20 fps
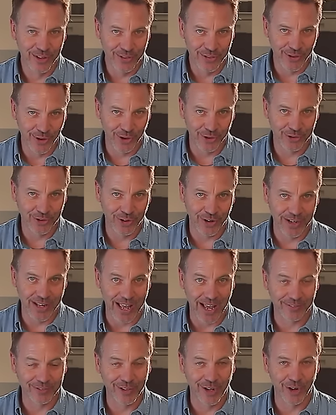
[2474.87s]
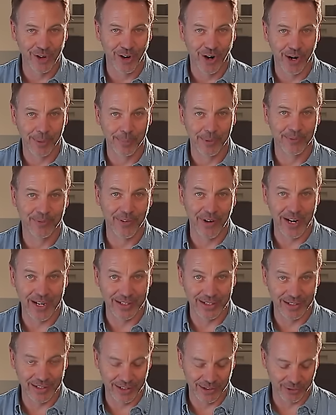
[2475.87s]
Those you're going to have to go to Harbor
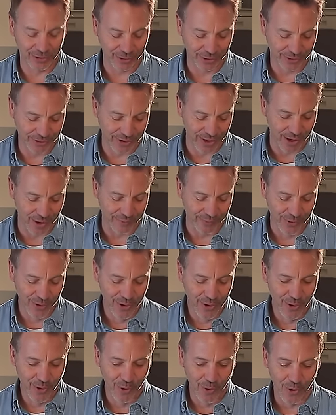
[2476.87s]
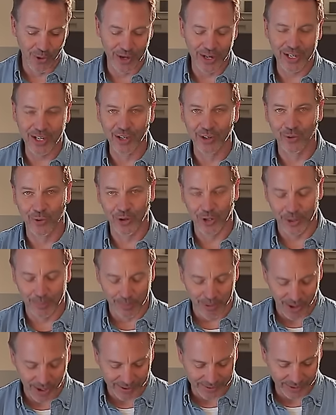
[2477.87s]
Freight and get yourself or you can order
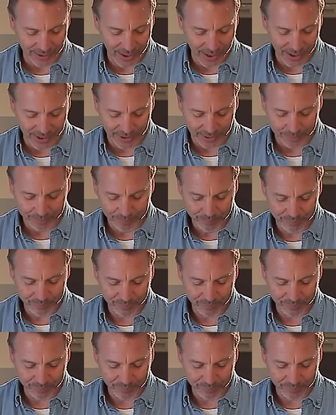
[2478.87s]
them online.